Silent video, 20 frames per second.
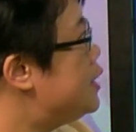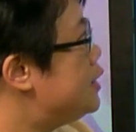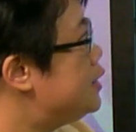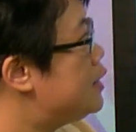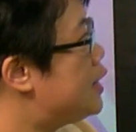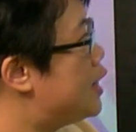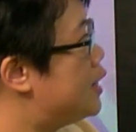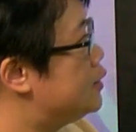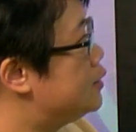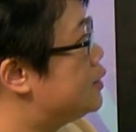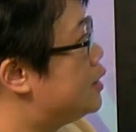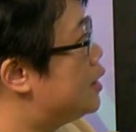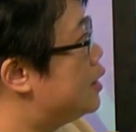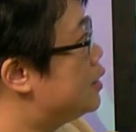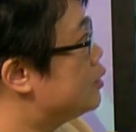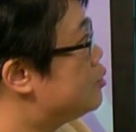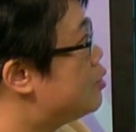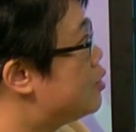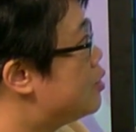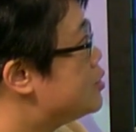inland
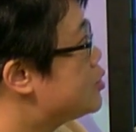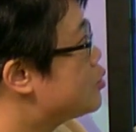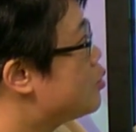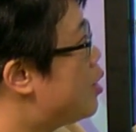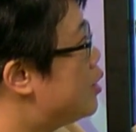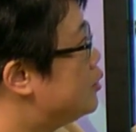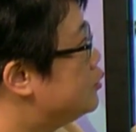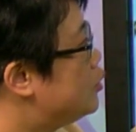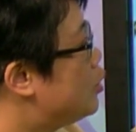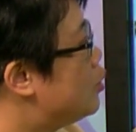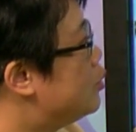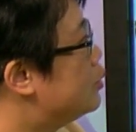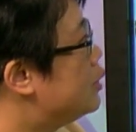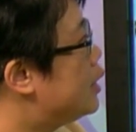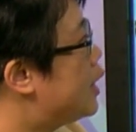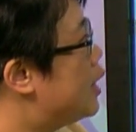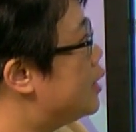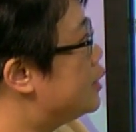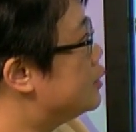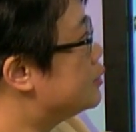across
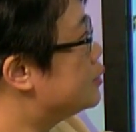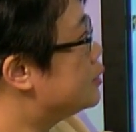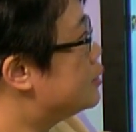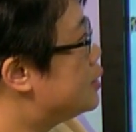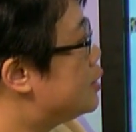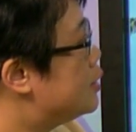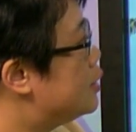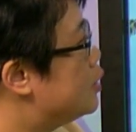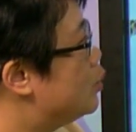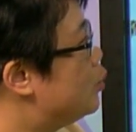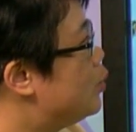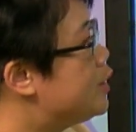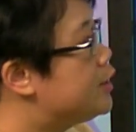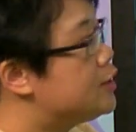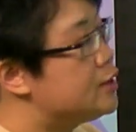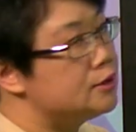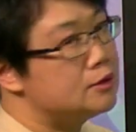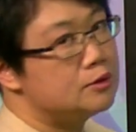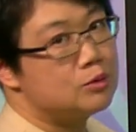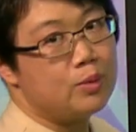Guangdong and
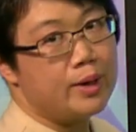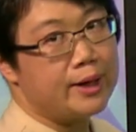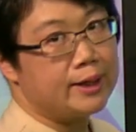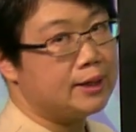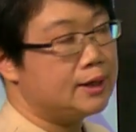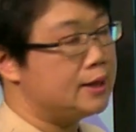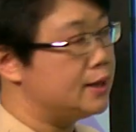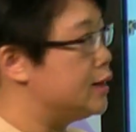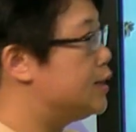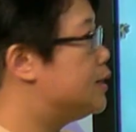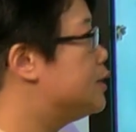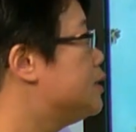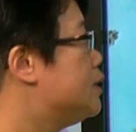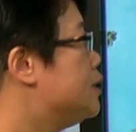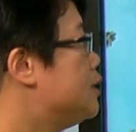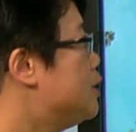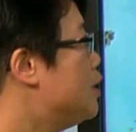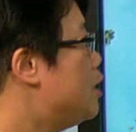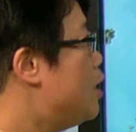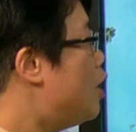weakened quickly.
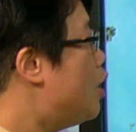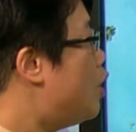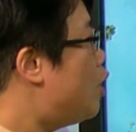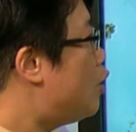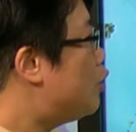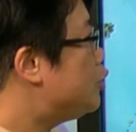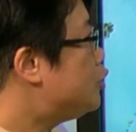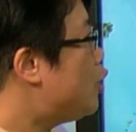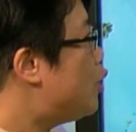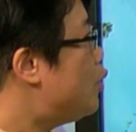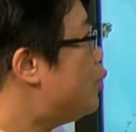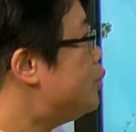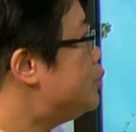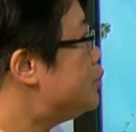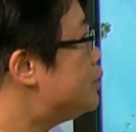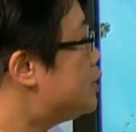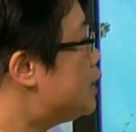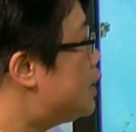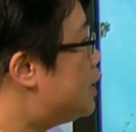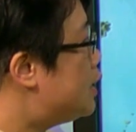
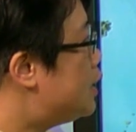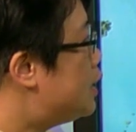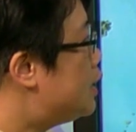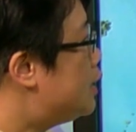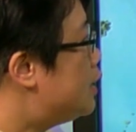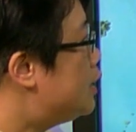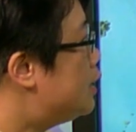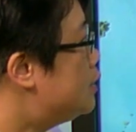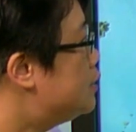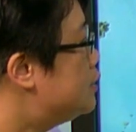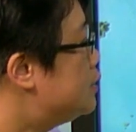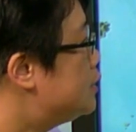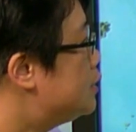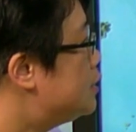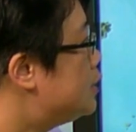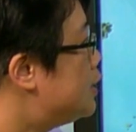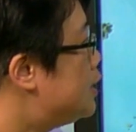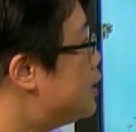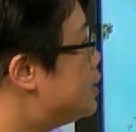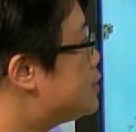Although
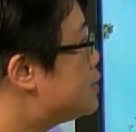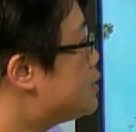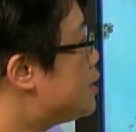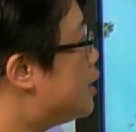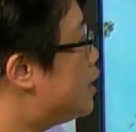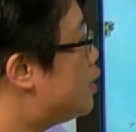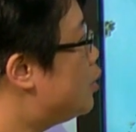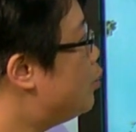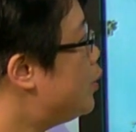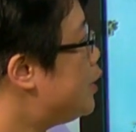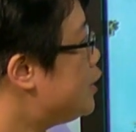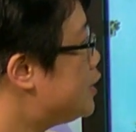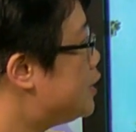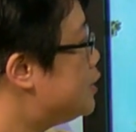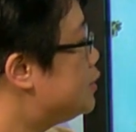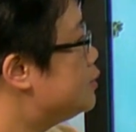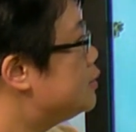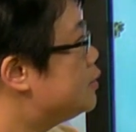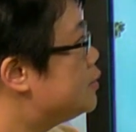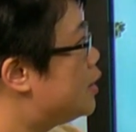it
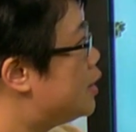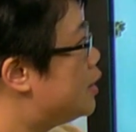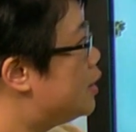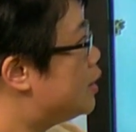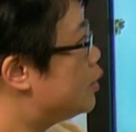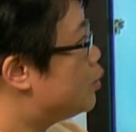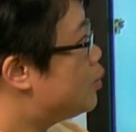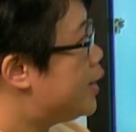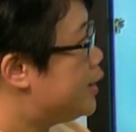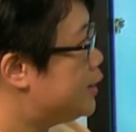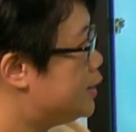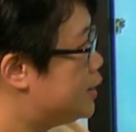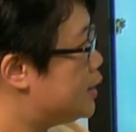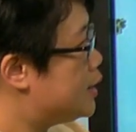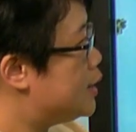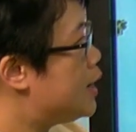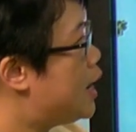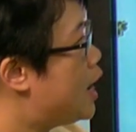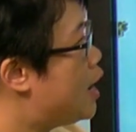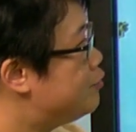weakened
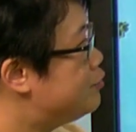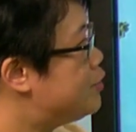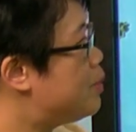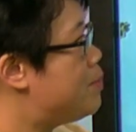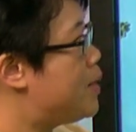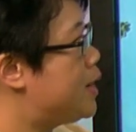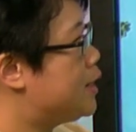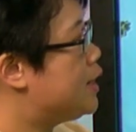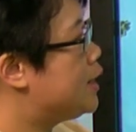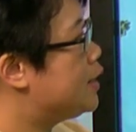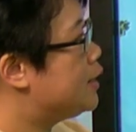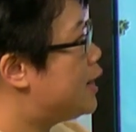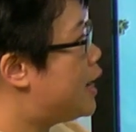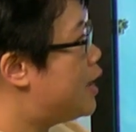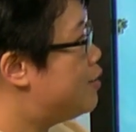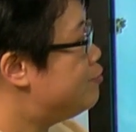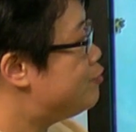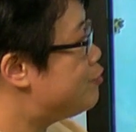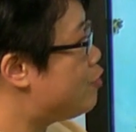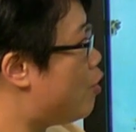quickly after making
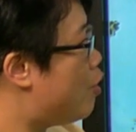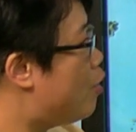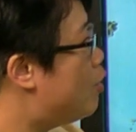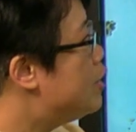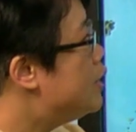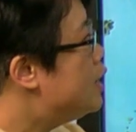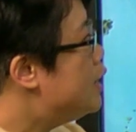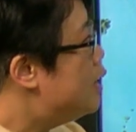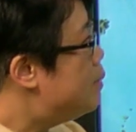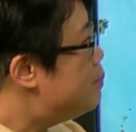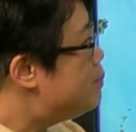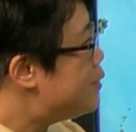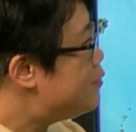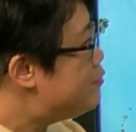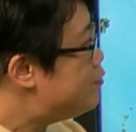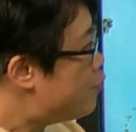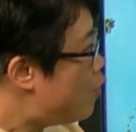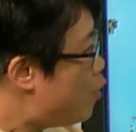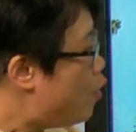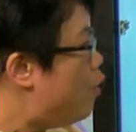landfall,
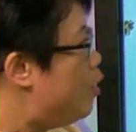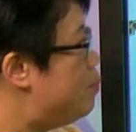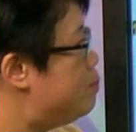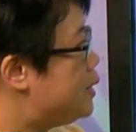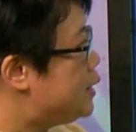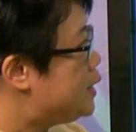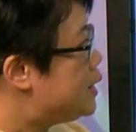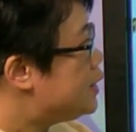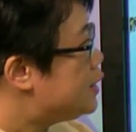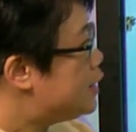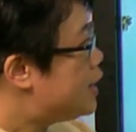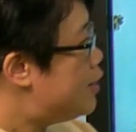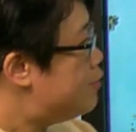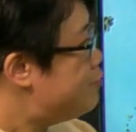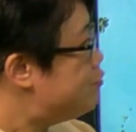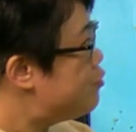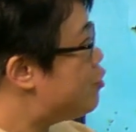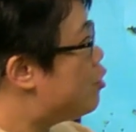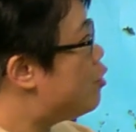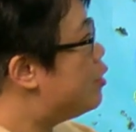before making
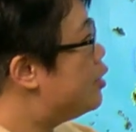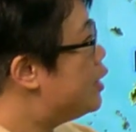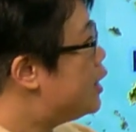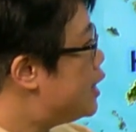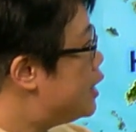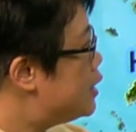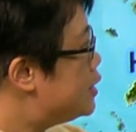landfall,